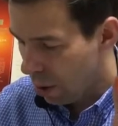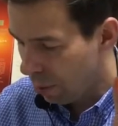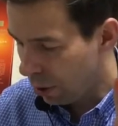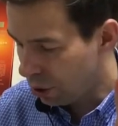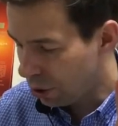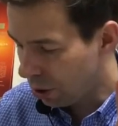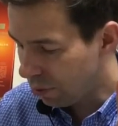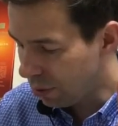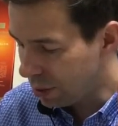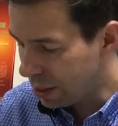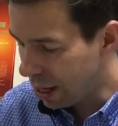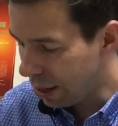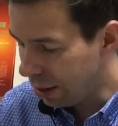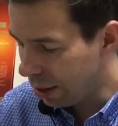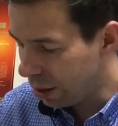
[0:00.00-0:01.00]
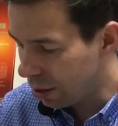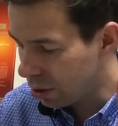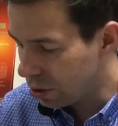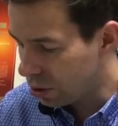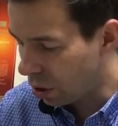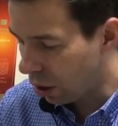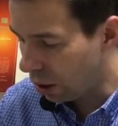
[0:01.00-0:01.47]
Matured for 10
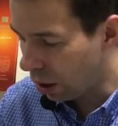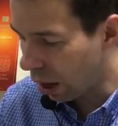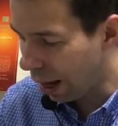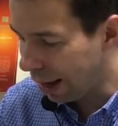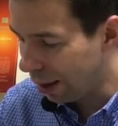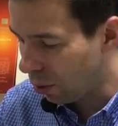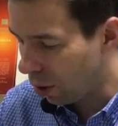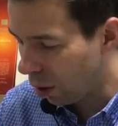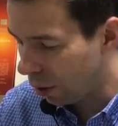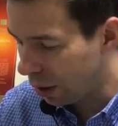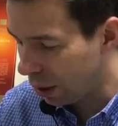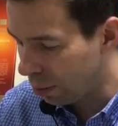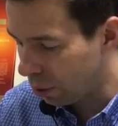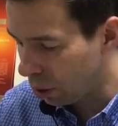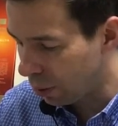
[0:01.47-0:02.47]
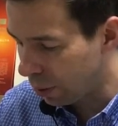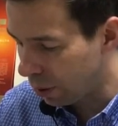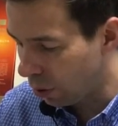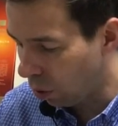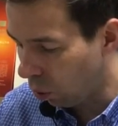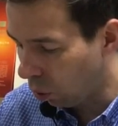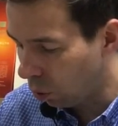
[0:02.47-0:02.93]
years on high quality
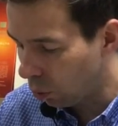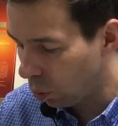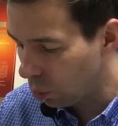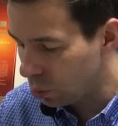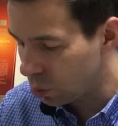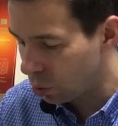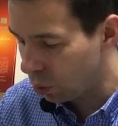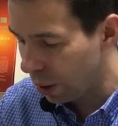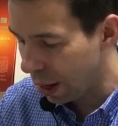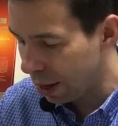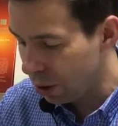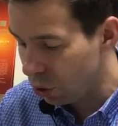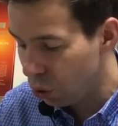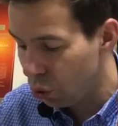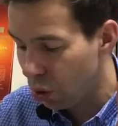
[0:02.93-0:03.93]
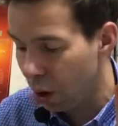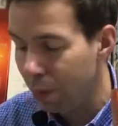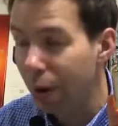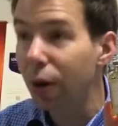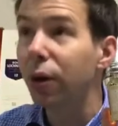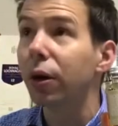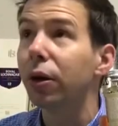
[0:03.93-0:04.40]
bourbon, Oloroso, and new
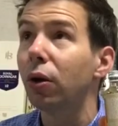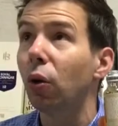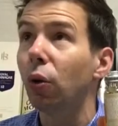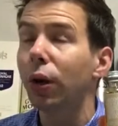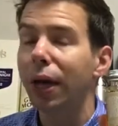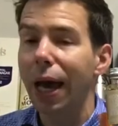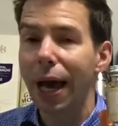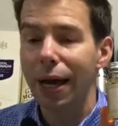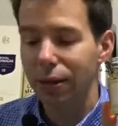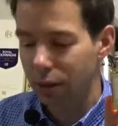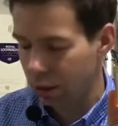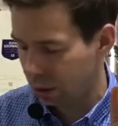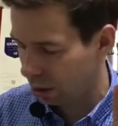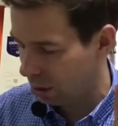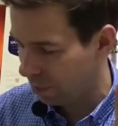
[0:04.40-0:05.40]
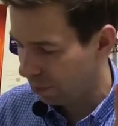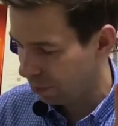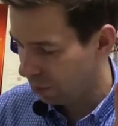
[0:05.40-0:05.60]
American oak casks,